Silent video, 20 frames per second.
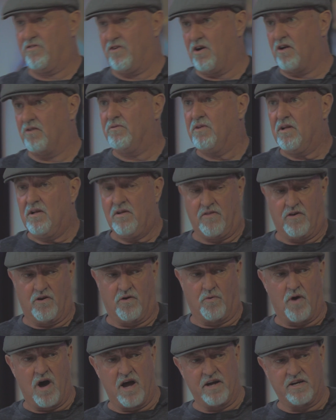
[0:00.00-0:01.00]
So the
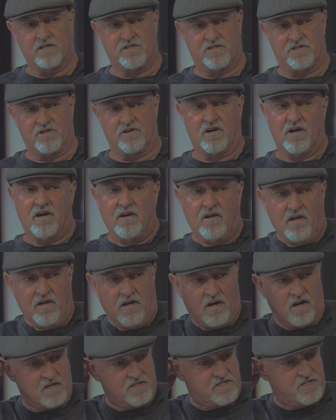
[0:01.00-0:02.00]
Hawaiians are
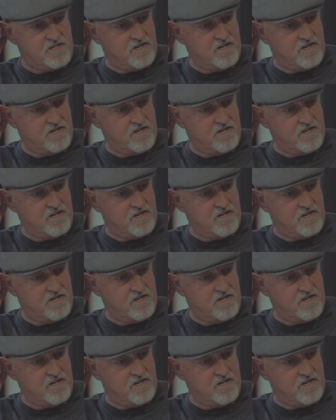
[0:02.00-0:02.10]
a